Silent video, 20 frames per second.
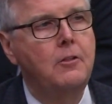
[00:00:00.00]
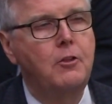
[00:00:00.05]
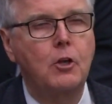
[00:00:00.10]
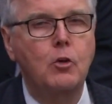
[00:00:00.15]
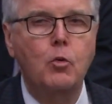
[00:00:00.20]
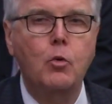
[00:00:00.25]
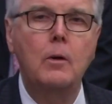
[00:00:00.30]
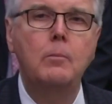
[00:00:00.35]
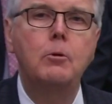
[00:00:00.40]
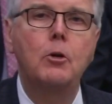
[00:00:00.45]

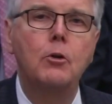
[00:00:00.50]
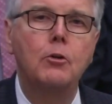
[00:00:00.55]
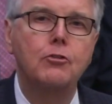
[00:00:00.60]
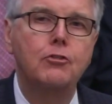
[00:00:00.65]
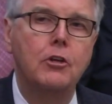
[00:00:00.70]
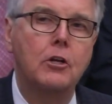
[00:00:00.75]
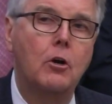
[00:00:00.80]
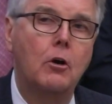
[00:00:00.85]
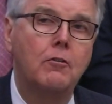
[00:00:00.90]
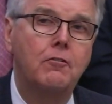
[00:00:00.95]
The
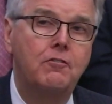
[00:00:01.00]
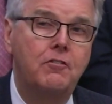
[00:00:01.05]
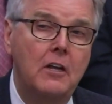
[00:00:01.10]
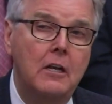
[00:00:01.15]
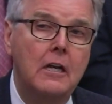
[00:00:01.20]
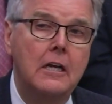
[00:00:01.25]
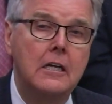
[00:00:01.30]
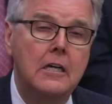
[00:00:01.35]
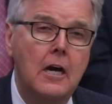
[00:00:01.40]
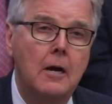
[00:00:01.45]
criminals that are
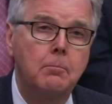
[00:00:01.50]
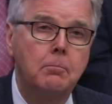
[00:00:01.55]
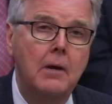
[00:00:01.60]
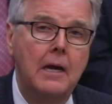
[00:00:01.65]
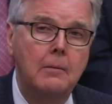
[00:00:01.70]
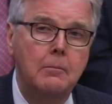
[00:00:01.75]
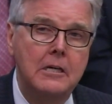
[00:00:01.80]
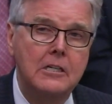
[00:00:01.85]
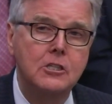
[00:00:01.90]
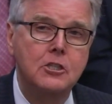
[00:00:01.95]
filling
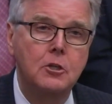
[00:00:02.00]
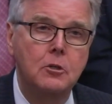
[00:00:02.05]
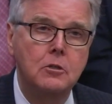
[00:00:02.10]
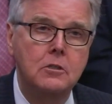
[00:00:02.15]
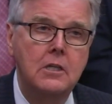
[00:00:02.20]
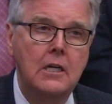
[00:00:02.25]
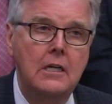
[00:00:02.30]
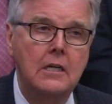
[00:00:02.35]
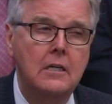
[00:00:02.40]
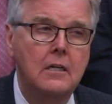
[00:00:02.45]
up
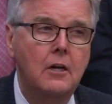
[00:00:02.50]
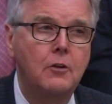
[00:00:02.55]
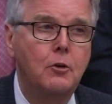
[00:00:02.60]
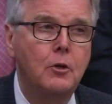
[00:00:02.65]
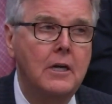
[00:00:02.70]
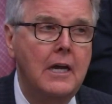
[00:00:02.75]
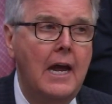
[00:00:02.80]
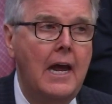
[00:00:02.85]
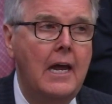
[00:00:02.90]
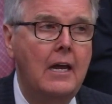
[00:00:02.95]
MS-13 and
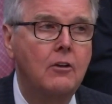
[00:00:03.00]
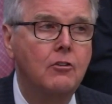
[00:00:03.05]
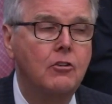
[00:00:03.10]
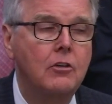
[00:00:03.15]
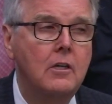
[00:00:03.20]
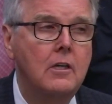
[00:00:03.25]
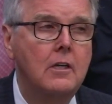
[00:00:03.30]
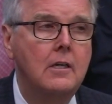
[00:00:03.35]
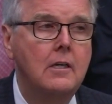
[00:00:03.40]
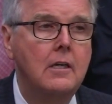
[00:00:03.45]
other
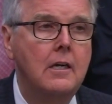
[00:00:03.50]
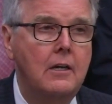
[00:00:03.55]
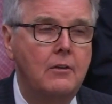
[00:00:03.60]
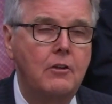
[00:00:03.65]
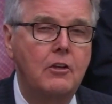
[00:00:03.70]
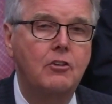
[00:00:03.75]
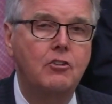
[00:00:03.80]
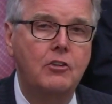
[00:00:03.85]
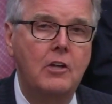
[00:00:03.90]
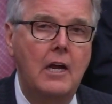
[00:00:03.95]
gangs
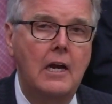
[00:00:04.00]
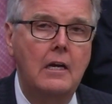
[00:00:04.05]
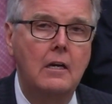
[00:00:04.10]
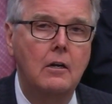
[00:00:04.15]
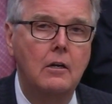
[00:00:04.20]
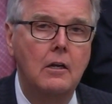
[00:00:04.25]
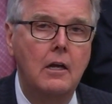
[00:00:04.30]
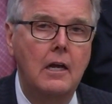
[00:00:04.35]
in this state